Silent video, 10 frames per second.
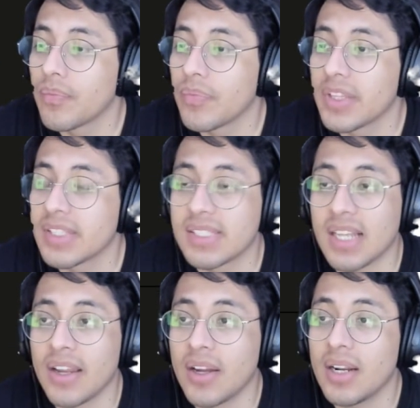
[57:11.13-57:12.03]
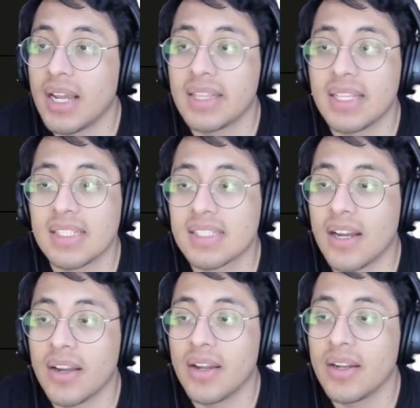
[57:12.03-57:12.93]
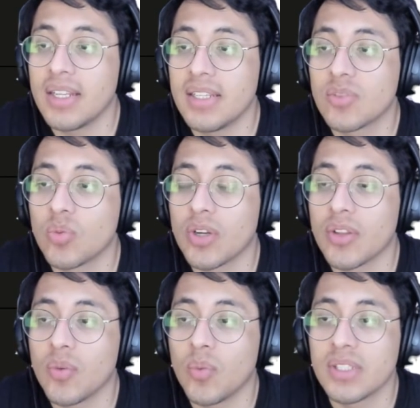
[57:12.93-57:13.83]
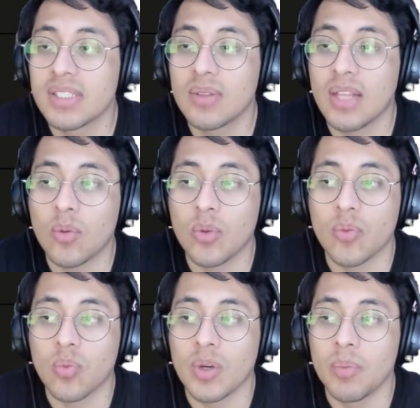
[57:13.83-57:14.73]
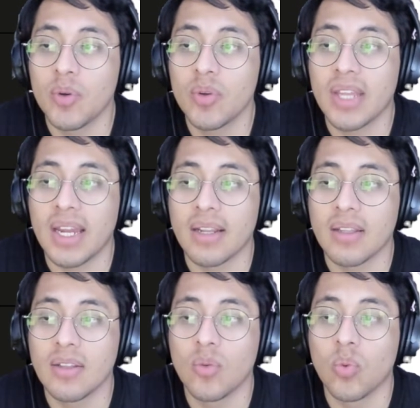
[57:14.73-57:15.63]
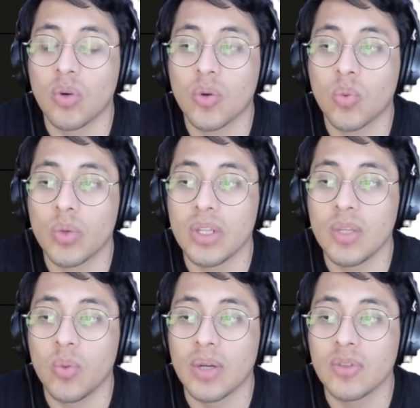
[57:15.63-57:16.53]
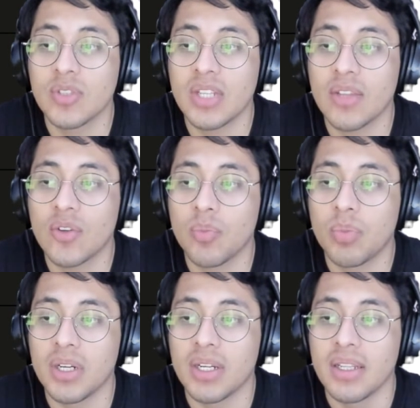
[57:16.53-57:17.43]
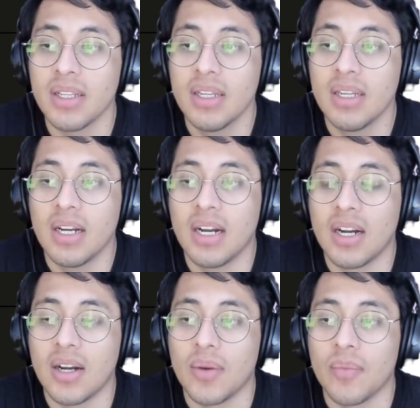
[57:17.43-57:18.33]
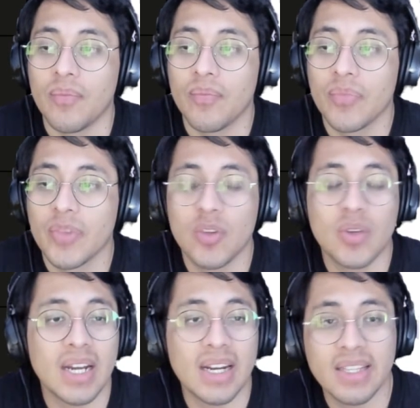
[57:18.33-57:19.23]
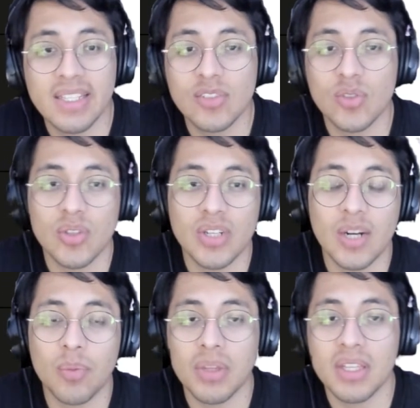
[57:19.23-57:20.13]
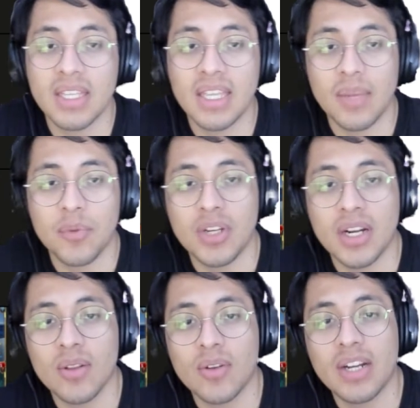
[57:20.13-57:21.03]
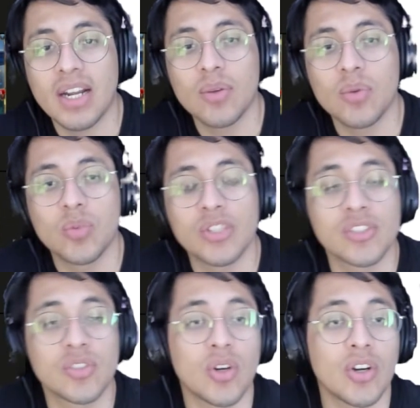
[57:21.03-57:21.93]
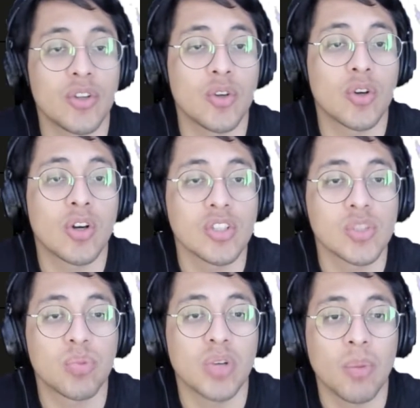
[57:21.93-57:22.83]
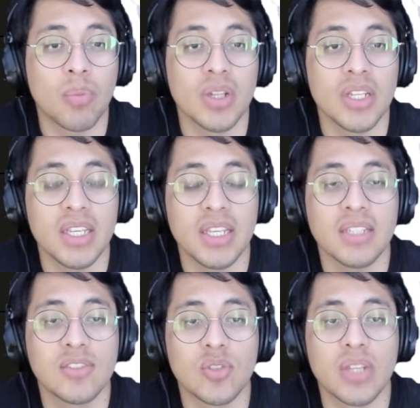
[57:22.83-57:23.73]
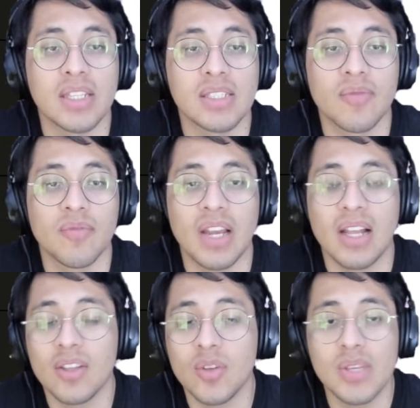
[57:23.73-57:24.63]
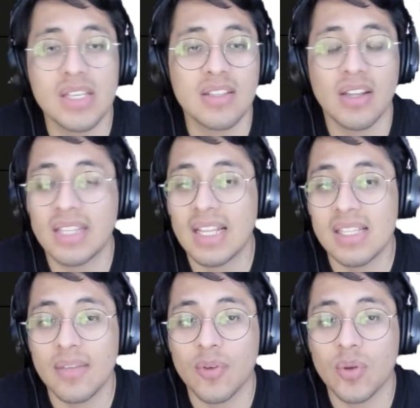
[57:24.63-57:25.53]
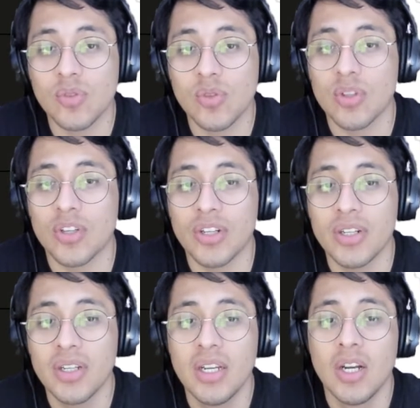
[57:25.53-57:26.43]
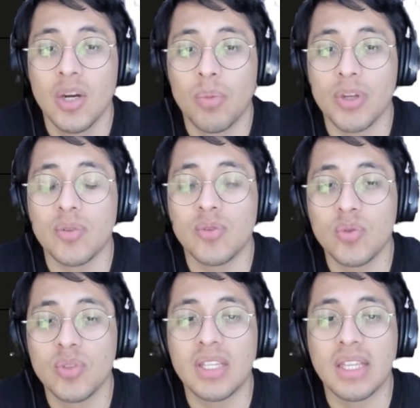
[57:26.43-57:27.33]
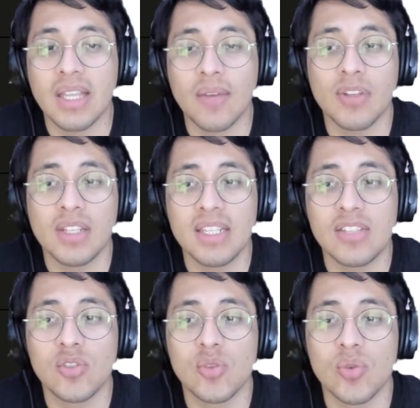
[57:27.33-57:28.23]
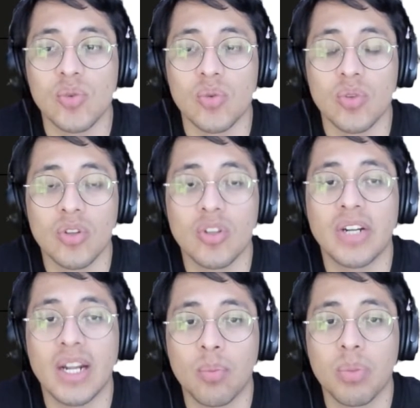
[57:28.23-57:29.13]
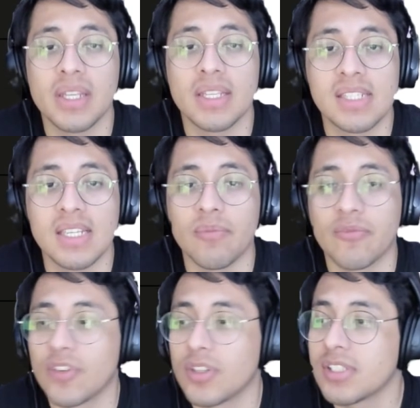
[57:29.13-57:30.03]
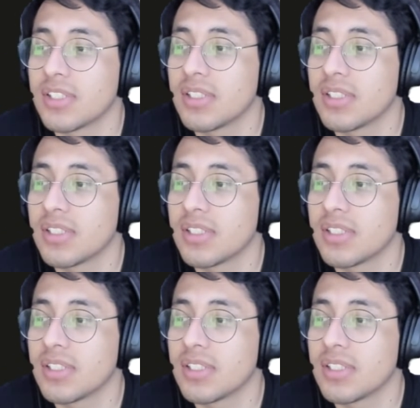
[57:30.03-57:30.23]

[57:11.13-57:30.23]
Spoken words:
Scion, I think Scion is one of the ones like with Rumble that work really well together, but you kind of need to learn how to play the game. You got to learn how to discard your cards properly to gain some value. He's not that difficult to learn, but you do definitely need to learn how to play a team first.